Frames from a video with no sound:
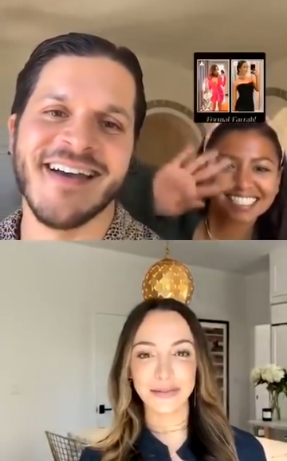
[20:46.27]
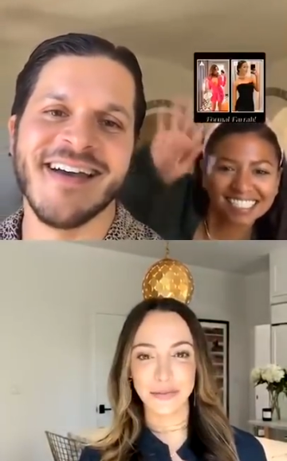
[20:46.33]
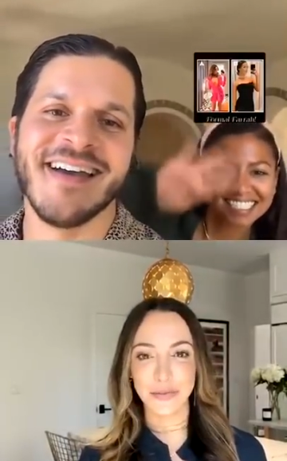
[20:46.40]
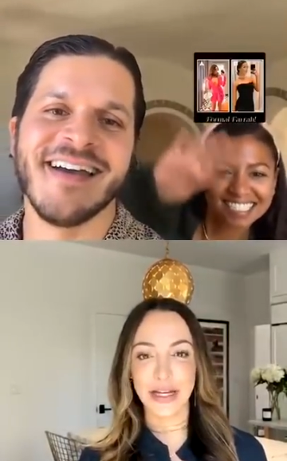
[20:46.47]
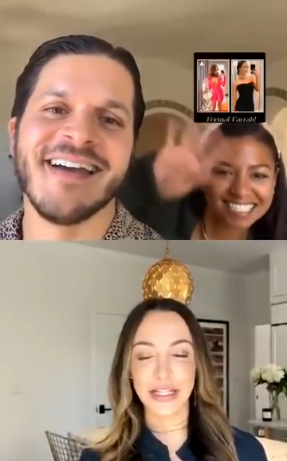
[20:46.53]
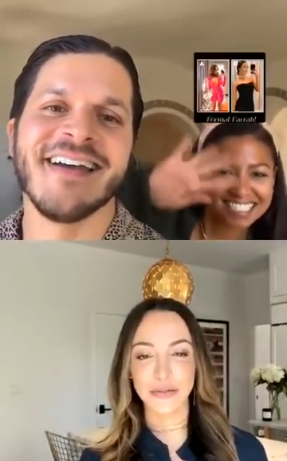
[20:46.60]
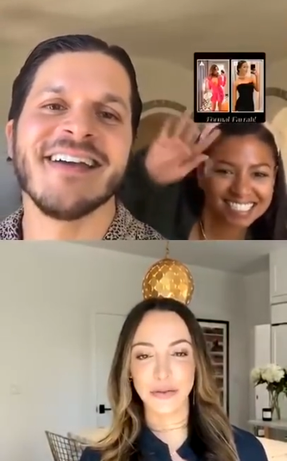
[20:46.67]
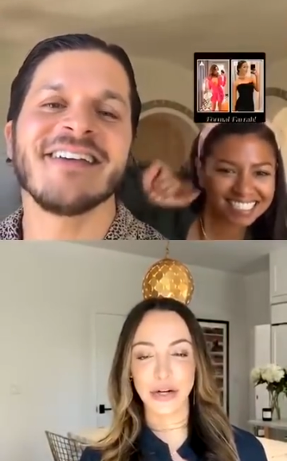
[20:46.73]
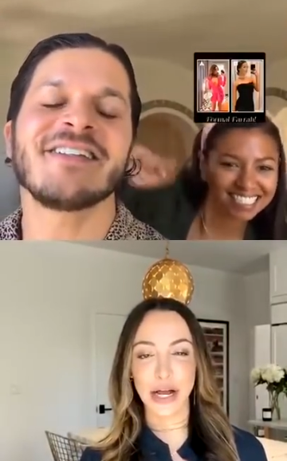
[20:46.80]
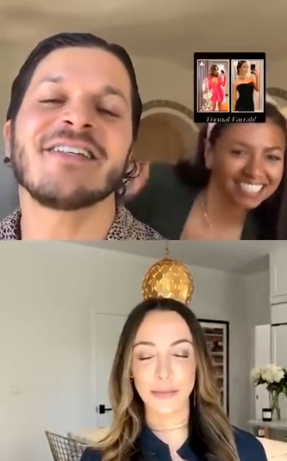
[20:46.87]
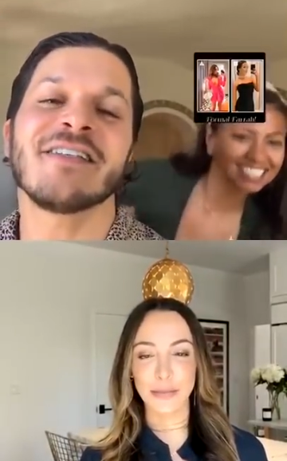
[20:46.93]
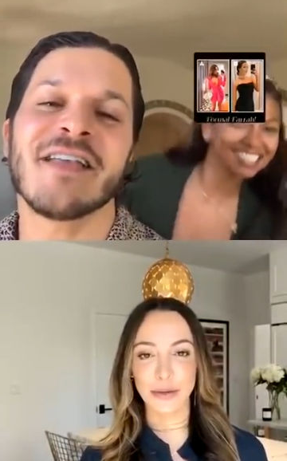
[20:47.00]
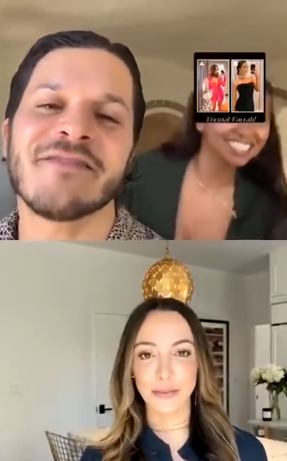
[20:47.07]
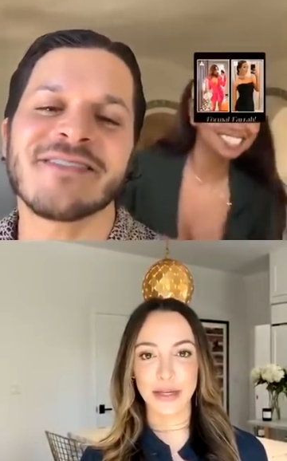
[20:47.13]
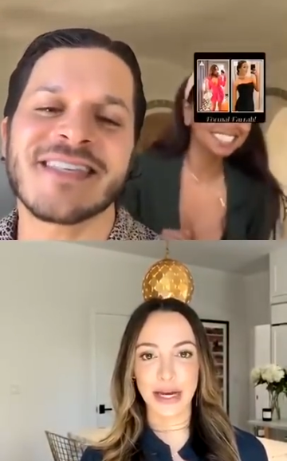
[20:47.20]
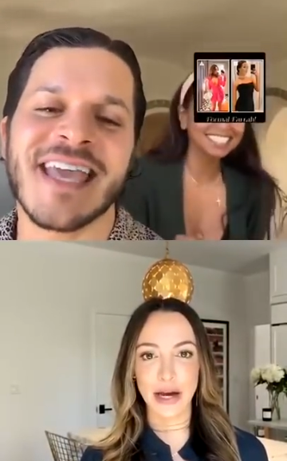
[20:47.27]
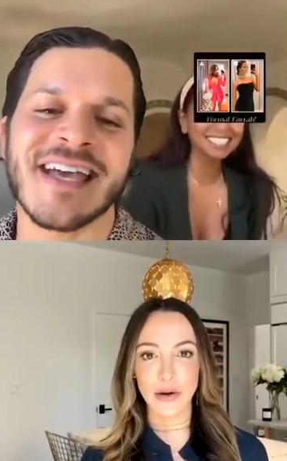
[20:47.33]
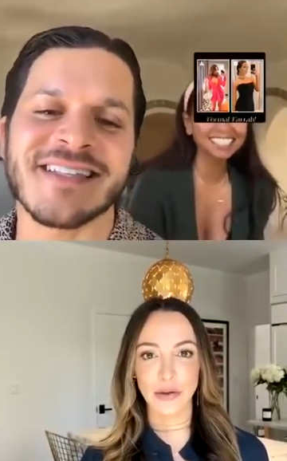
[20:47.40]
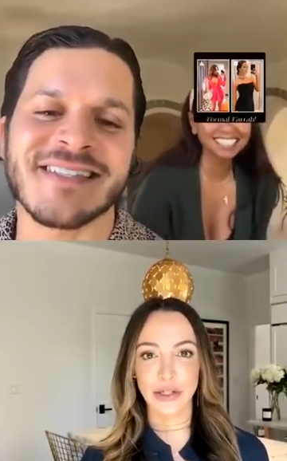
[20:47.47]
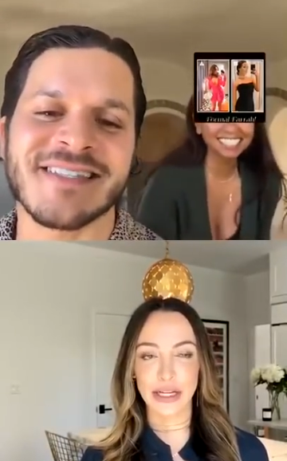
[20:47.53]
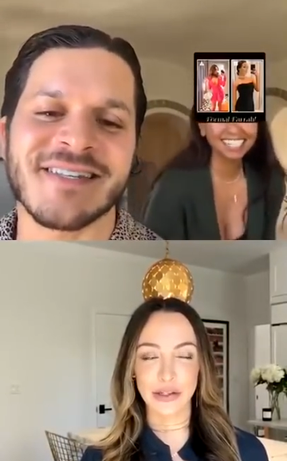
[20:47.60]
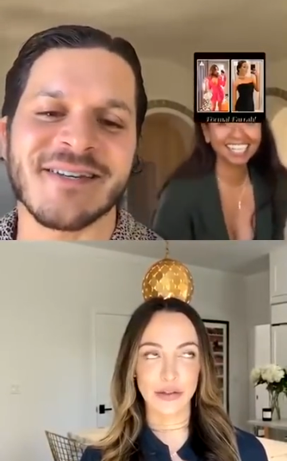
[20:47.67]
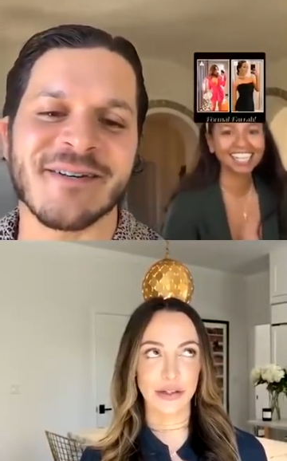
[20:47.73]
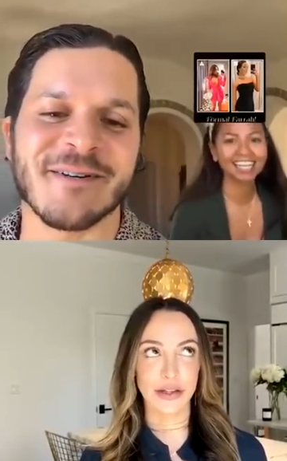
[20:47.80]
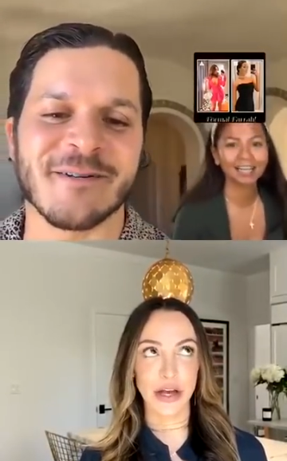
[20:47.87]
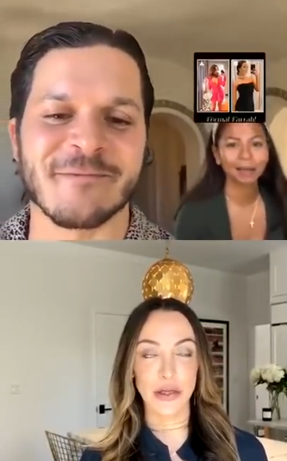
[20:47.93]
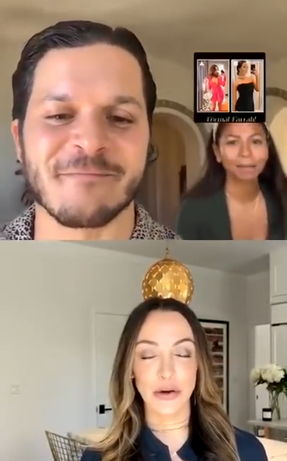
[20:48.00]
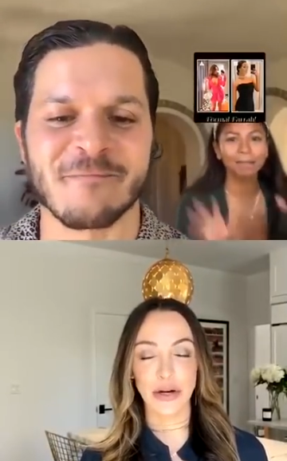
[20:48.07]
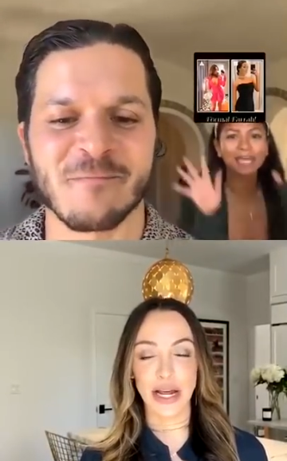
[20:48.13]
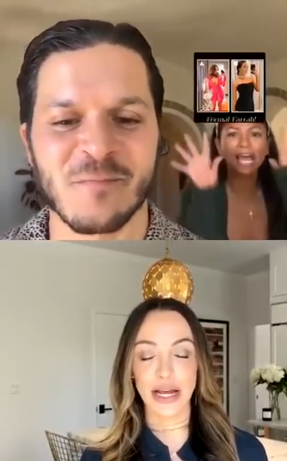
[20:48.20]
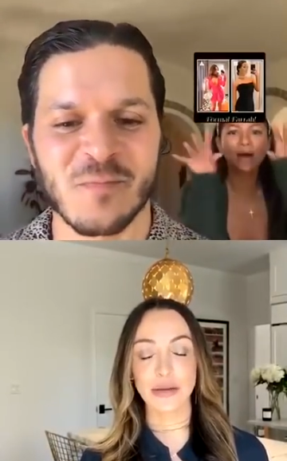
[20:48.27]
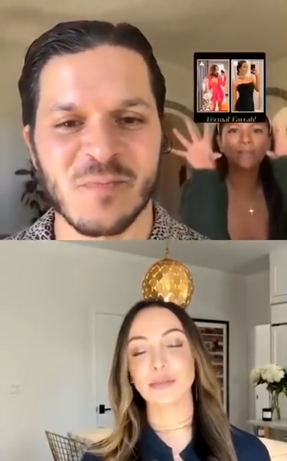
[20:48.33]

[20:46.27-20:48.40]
Speaker 1: Thanks for helping me out the other day. Yeah,